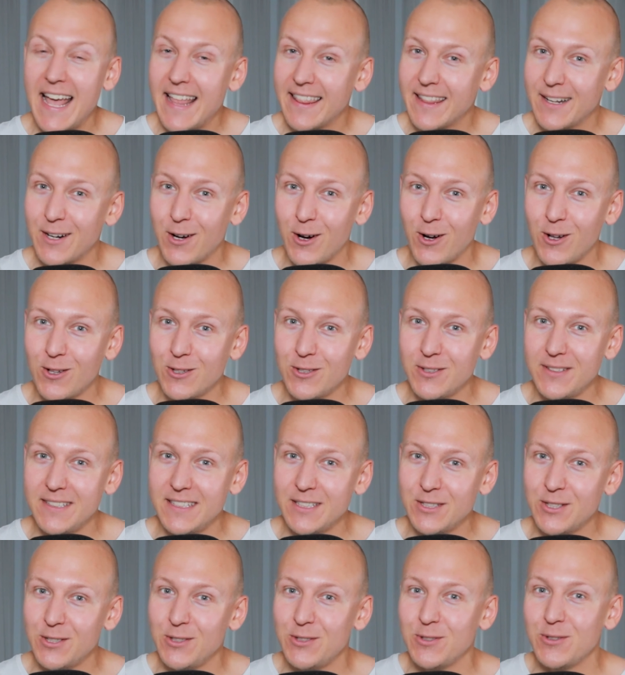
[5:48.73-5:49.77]
then all you
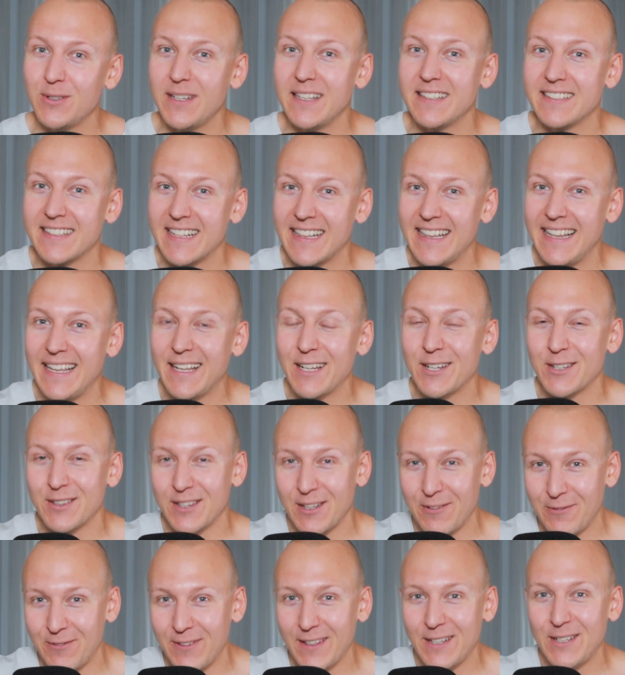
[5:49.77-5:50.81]
need to do is click on
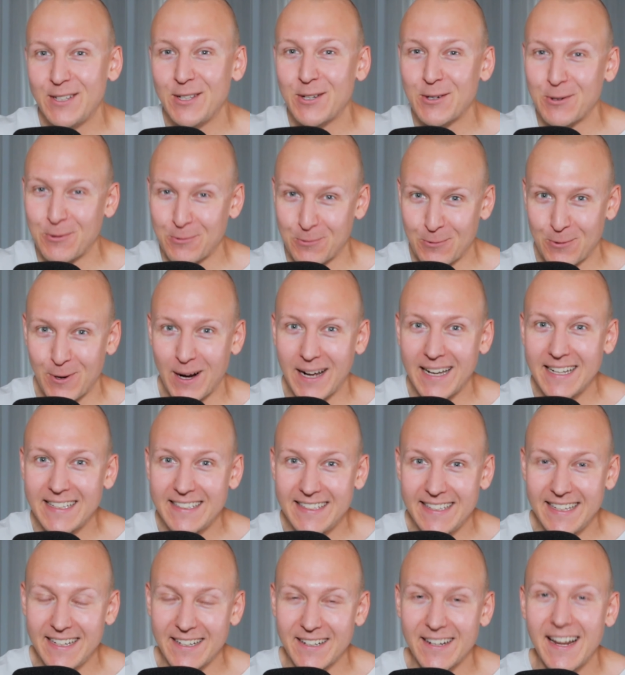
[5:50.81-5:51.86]
the video right
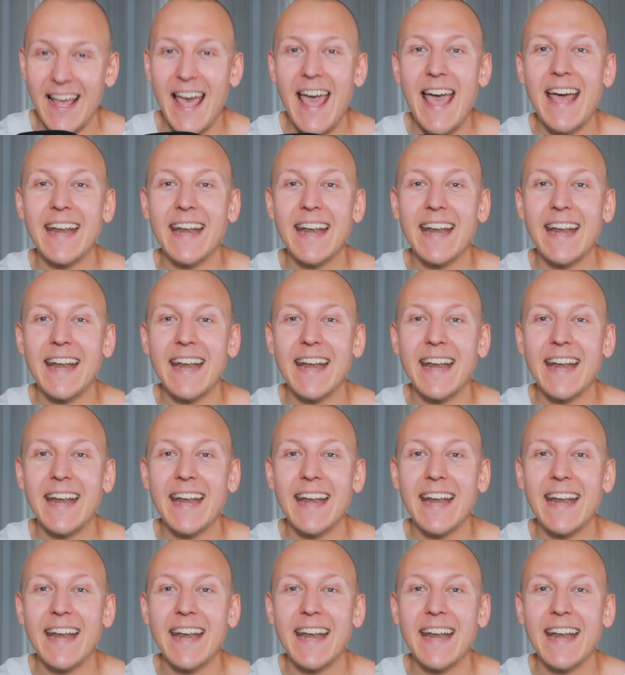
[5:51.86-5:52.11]
here